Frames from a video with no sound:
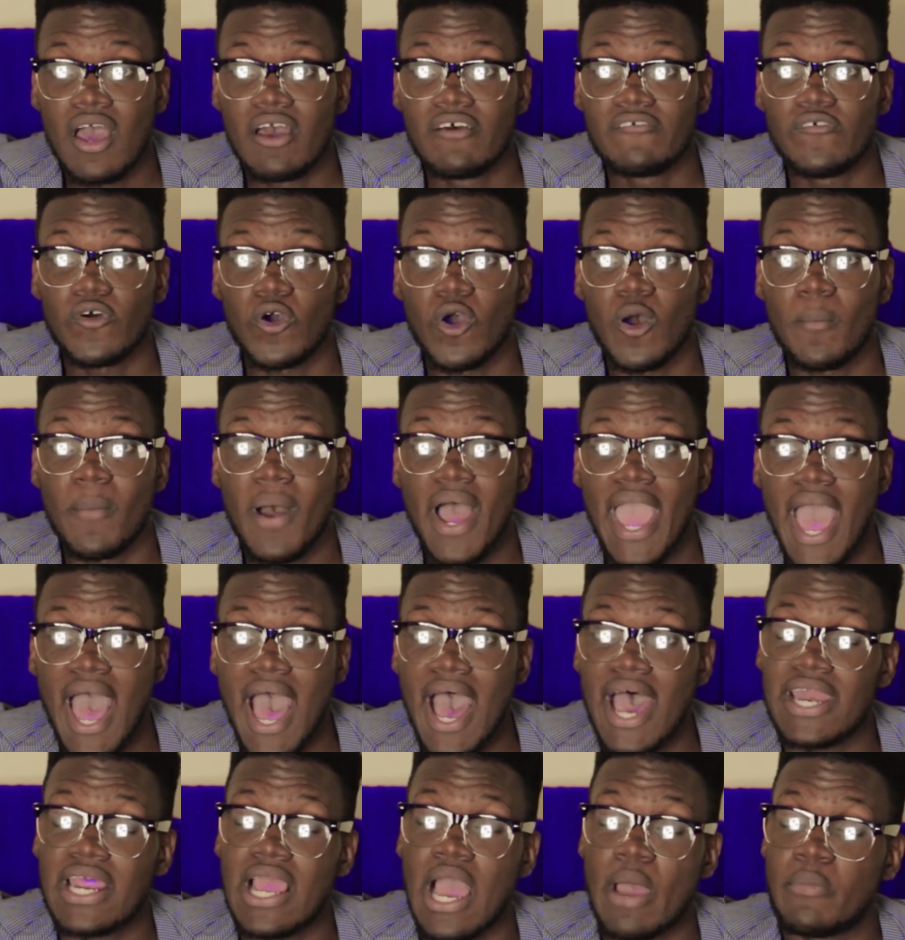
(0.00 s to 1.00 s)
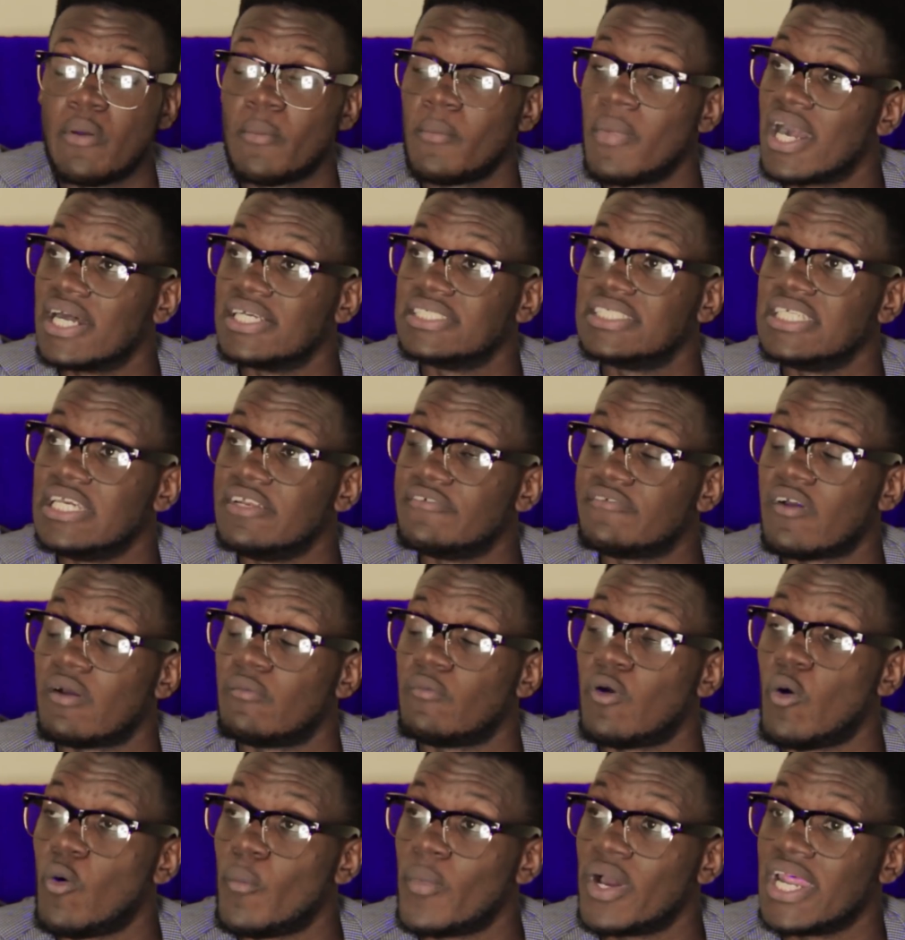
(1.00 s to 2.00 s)
for go buy a hard copy magazine
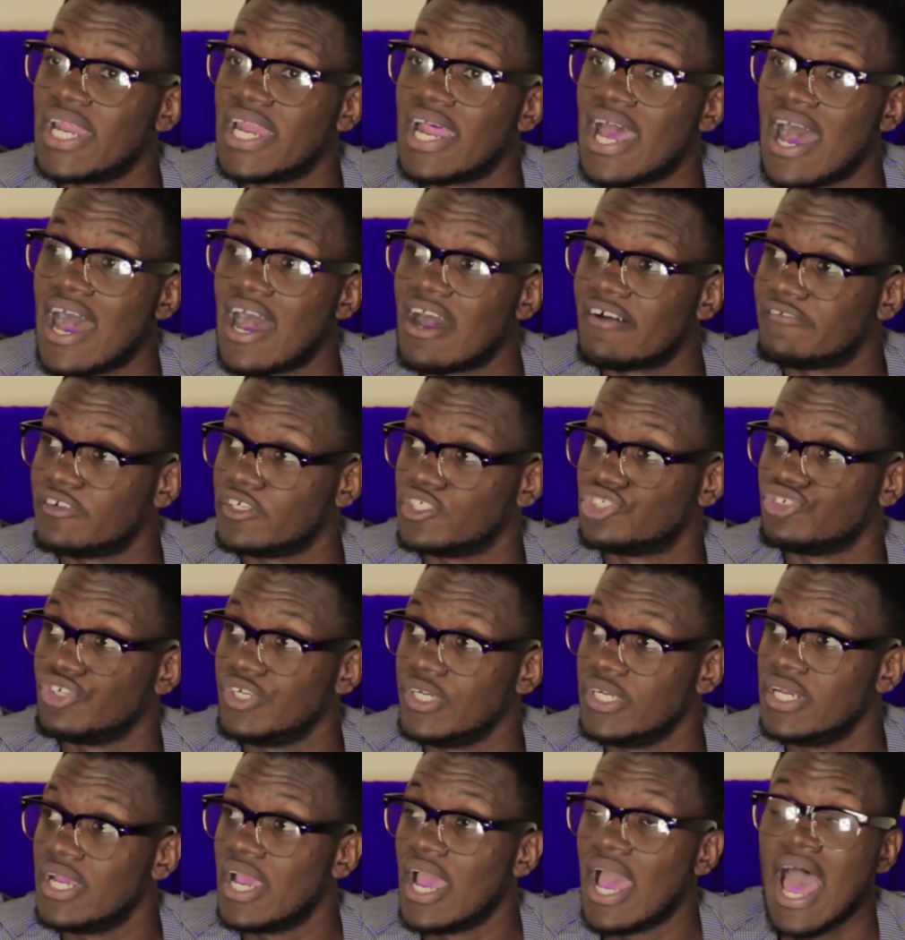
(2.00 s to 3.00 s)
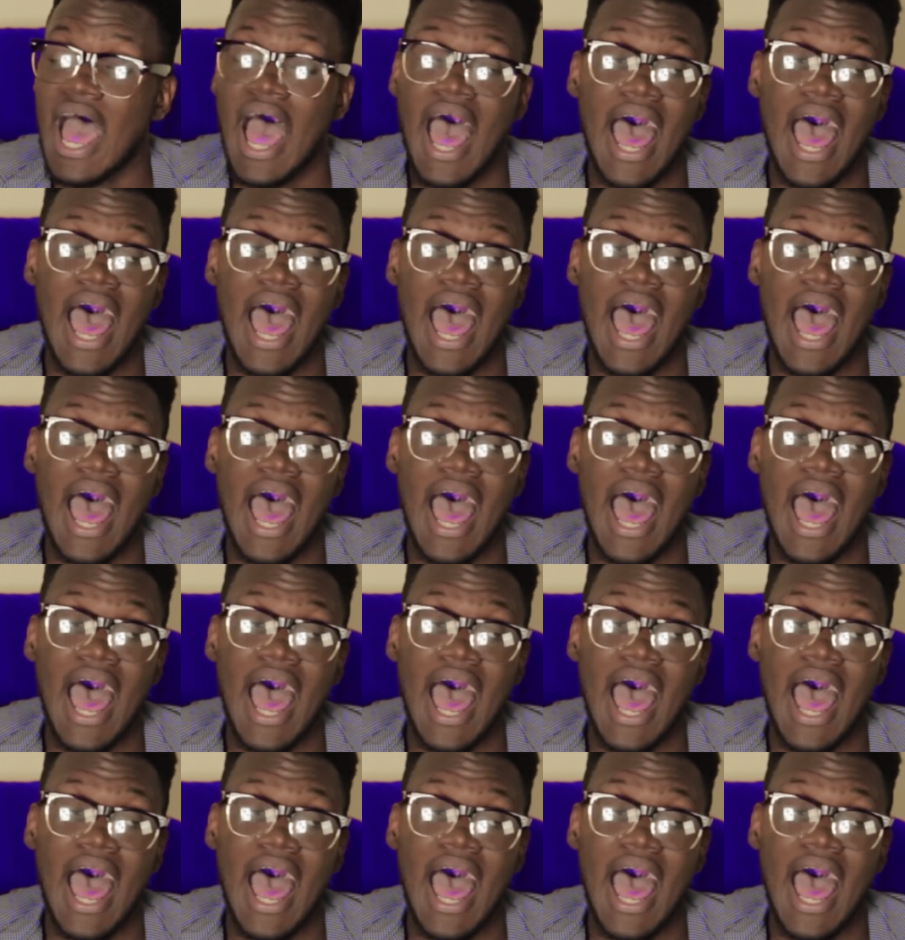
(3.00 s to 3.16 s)
from a woman in a half a tree